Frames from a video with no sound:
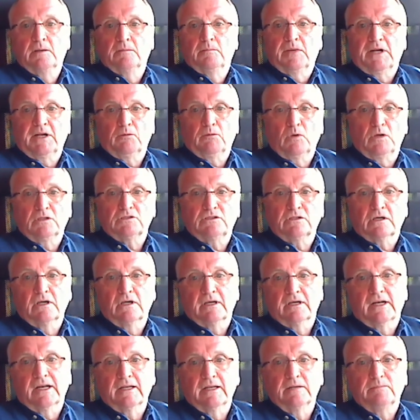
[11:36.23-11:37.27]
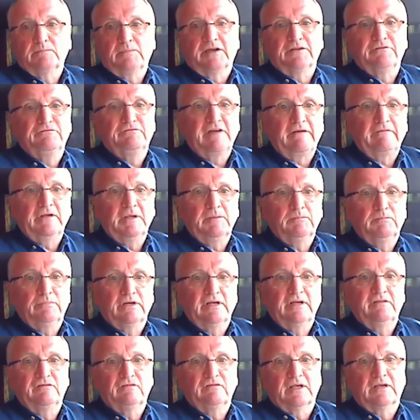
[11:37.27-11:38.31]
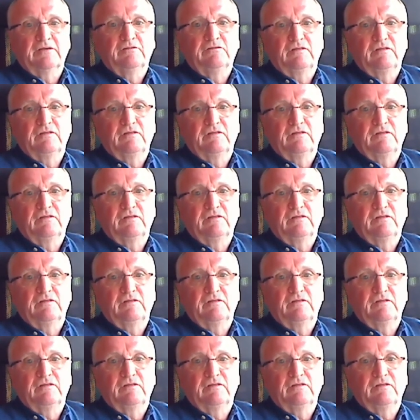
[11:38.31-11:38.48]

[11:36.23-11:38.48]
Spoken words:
But I want to conclude by very briefly